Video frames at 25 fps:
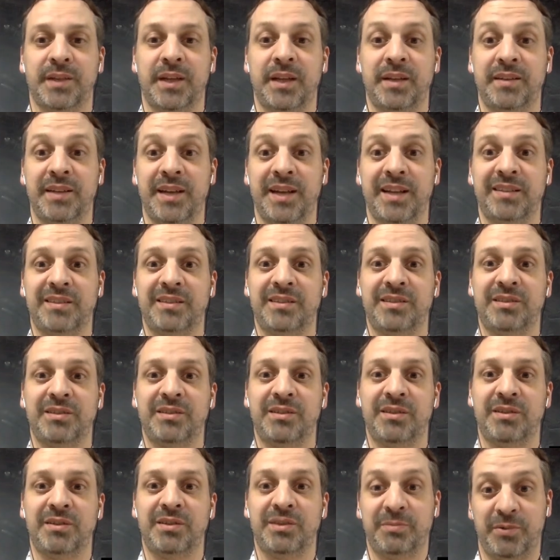And that's,
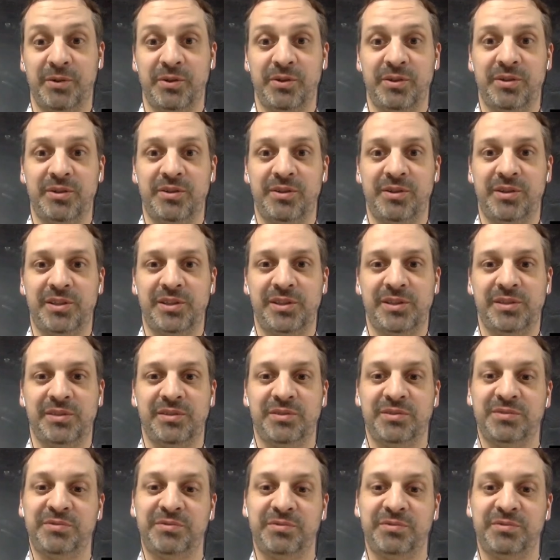spoiler alert,